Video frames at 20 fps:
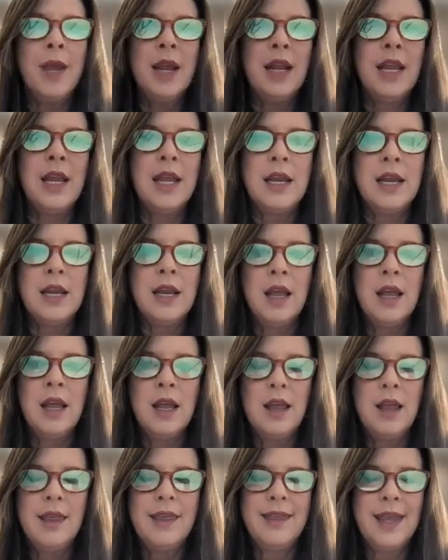many
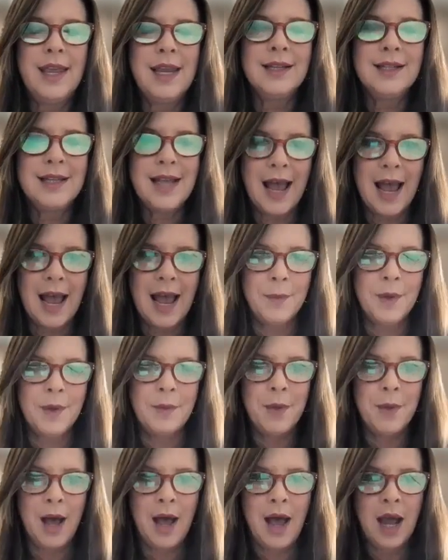things
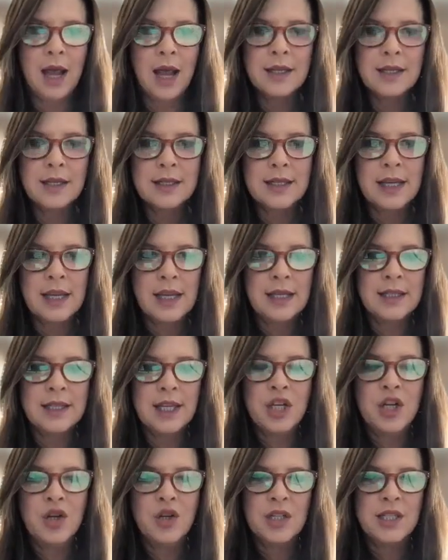happen behind the scenes
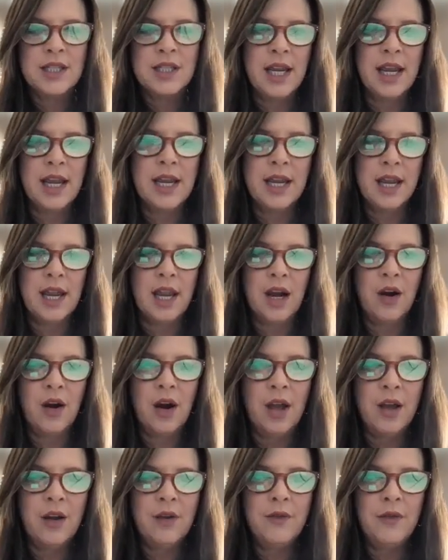that you just take
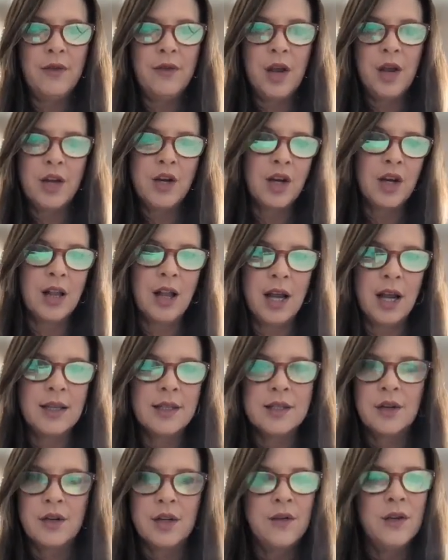care of and your
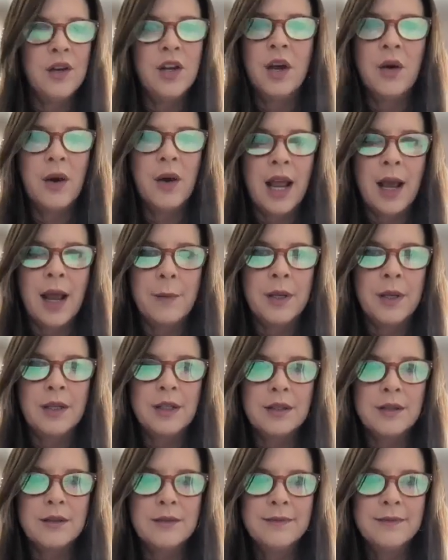clients don't even know it happened?